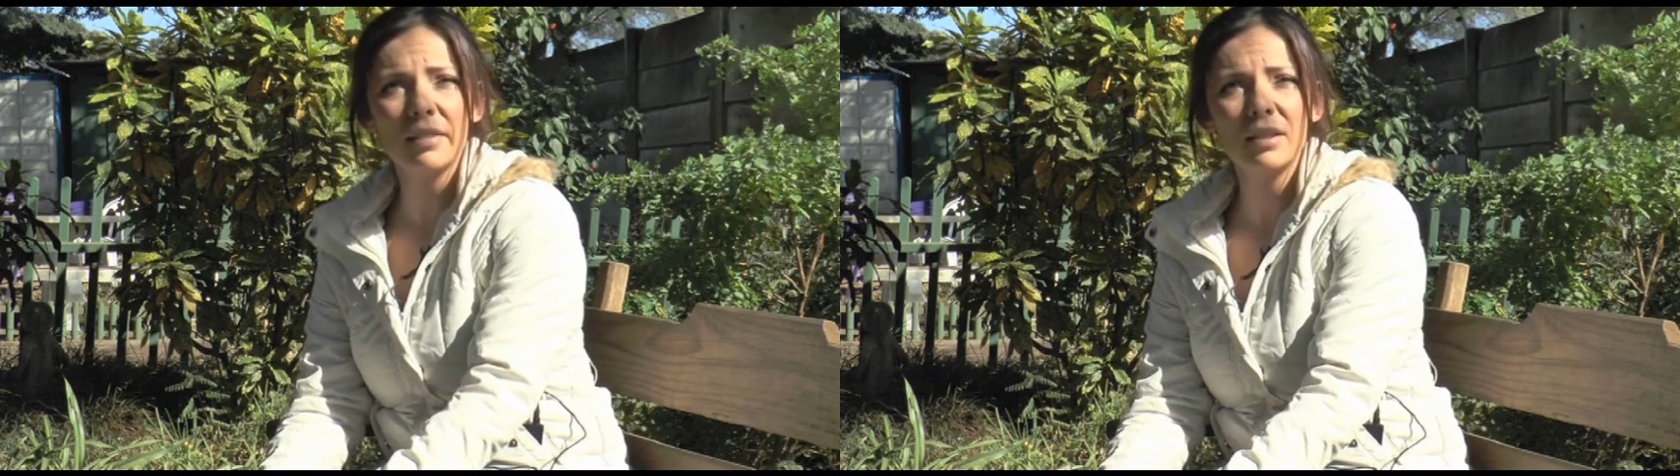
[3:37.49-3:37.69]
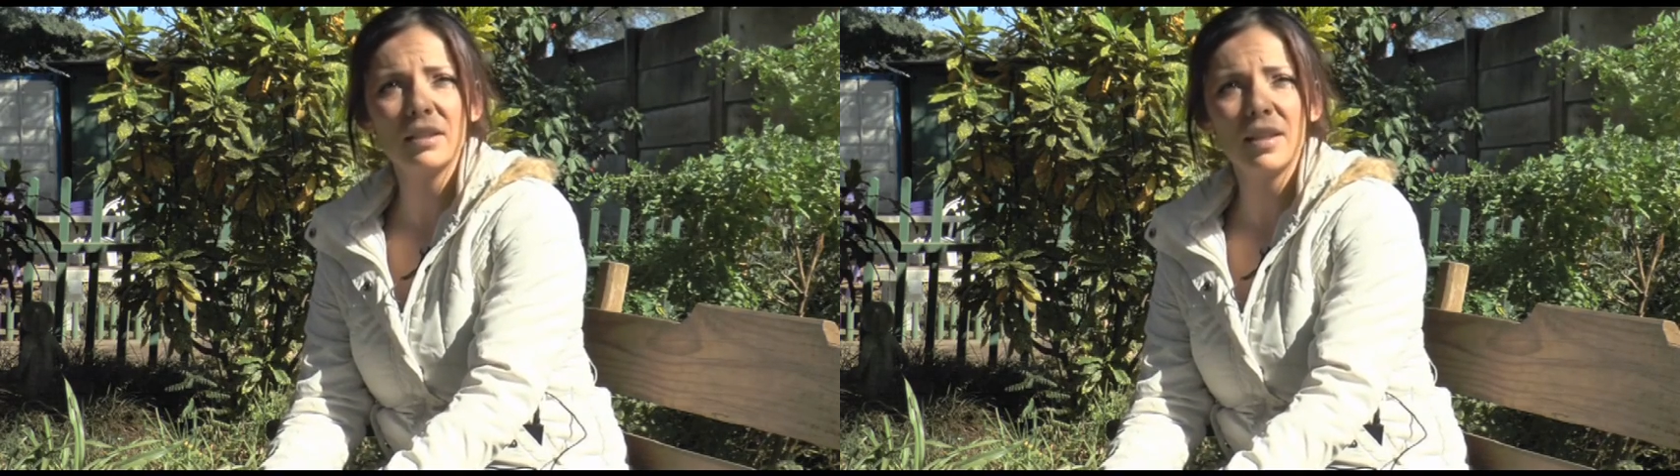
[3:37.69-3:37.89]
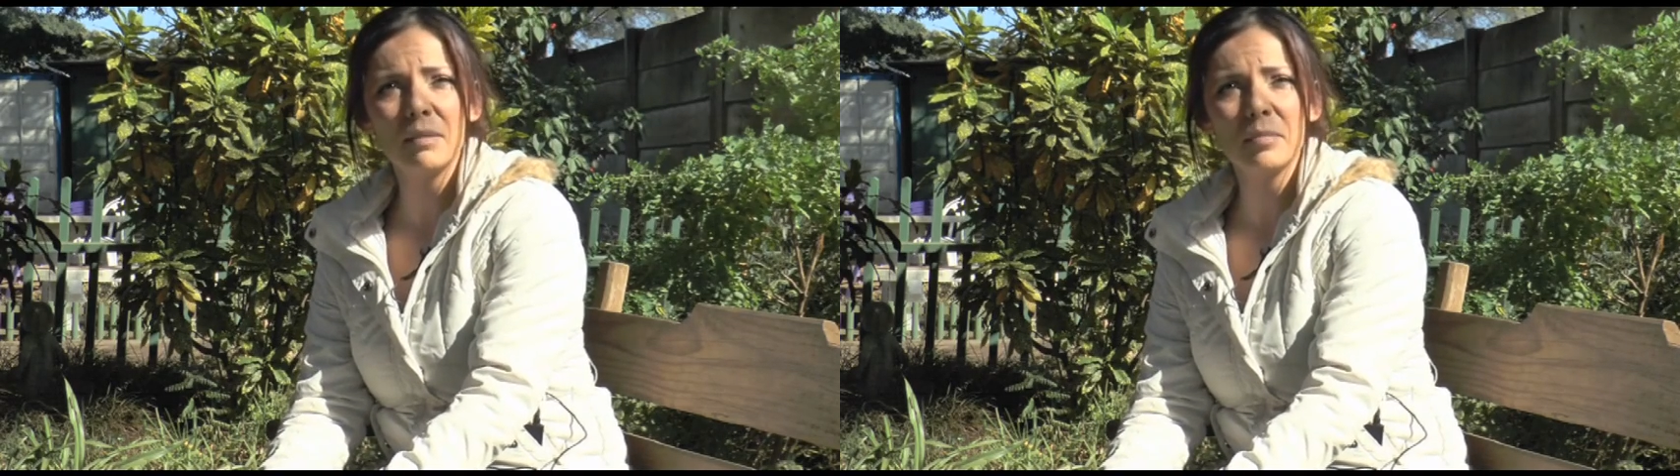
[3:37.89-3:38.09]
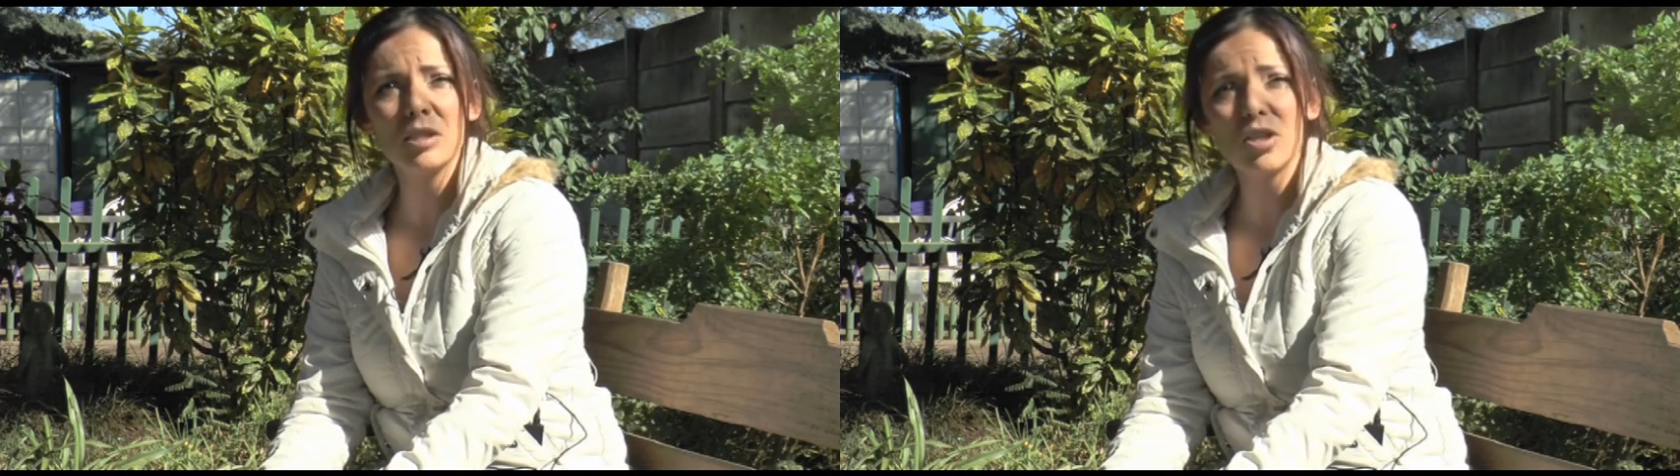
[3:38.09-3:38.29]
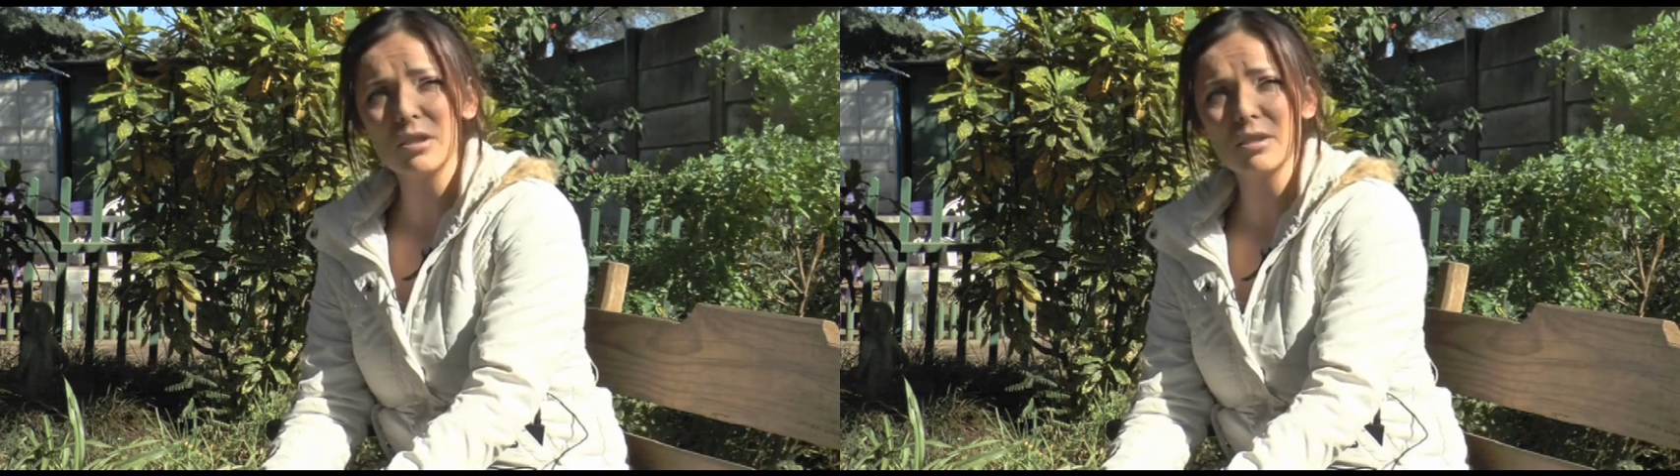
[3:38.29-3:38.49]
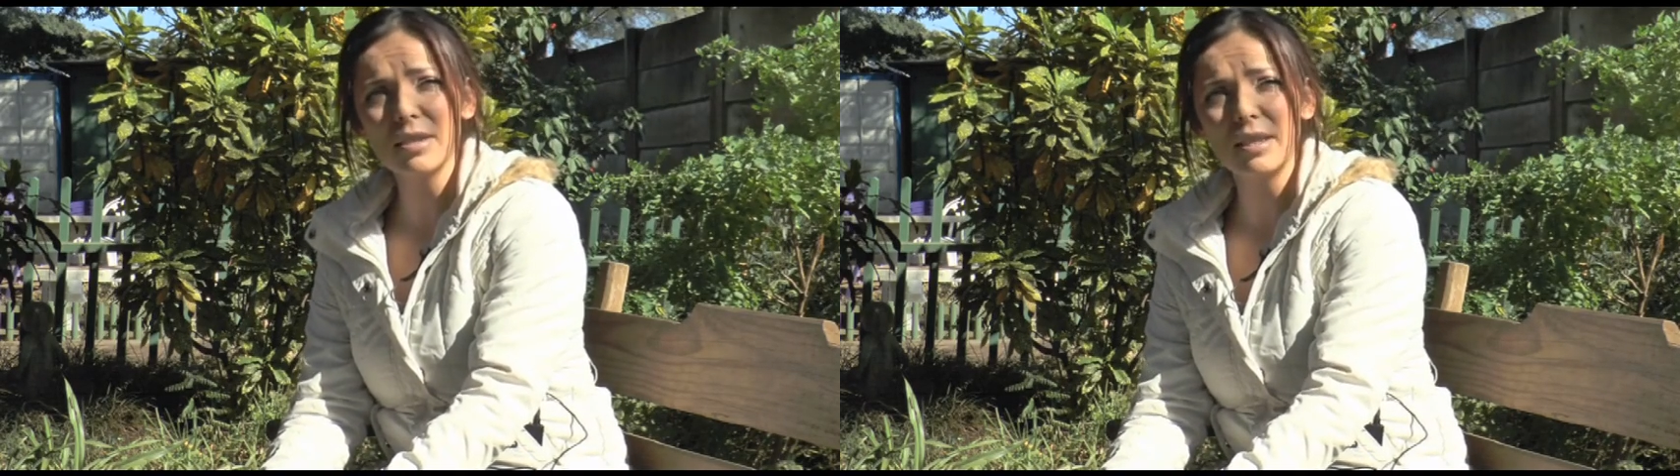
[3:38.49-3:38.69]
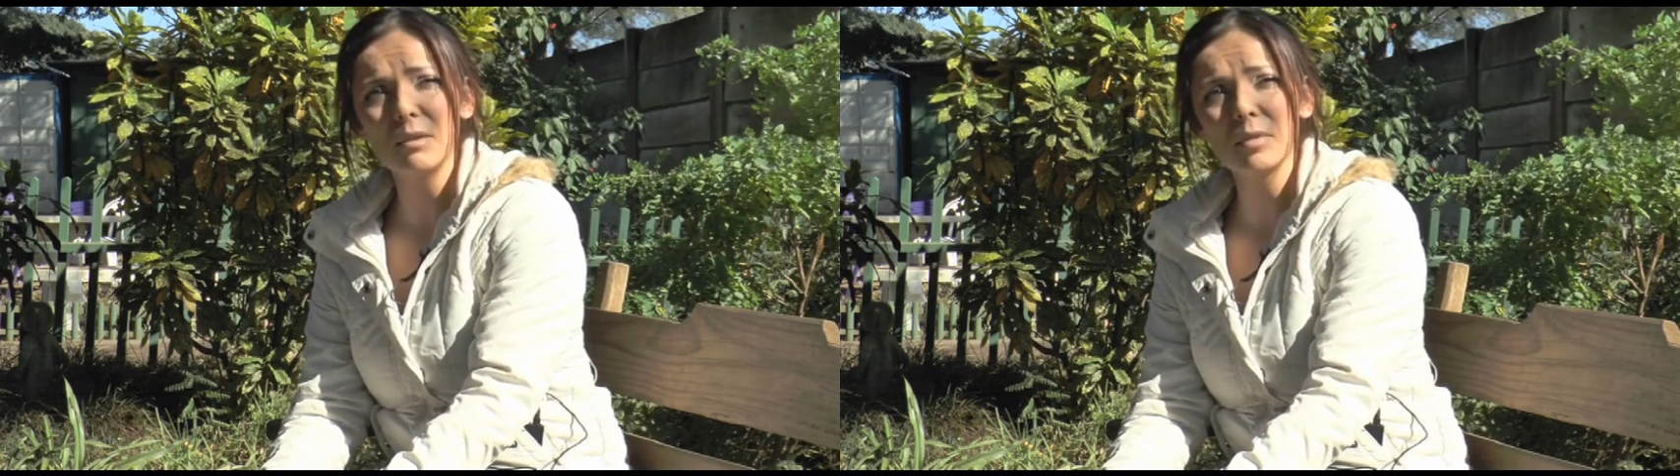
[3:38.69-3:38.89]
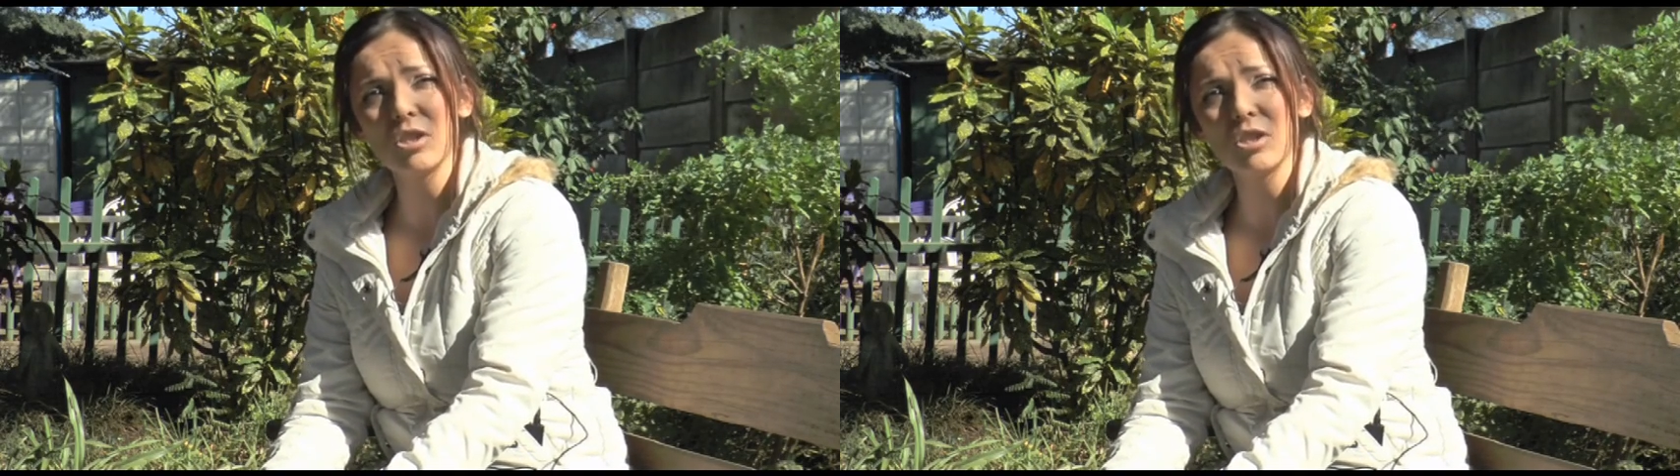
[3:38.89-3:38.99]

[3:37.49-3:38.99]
I think the total tally